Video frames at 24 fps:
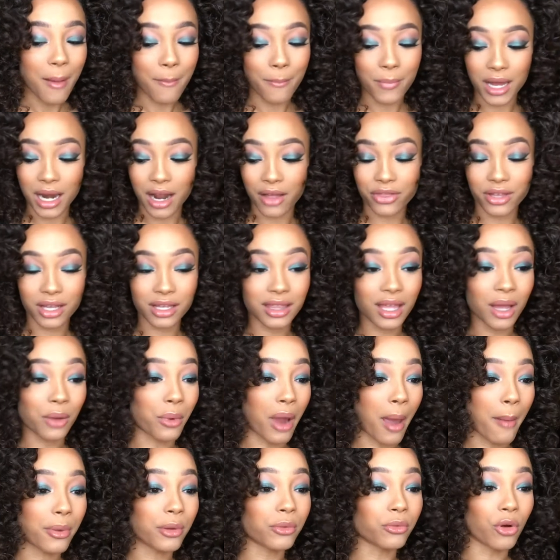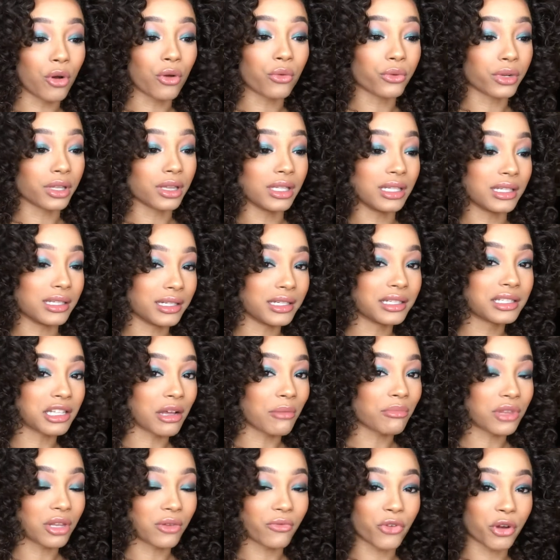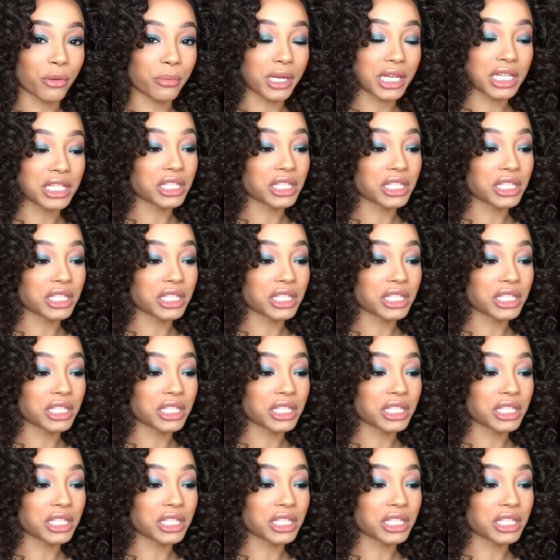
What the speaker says: but I think that wrap and roll really did something for me,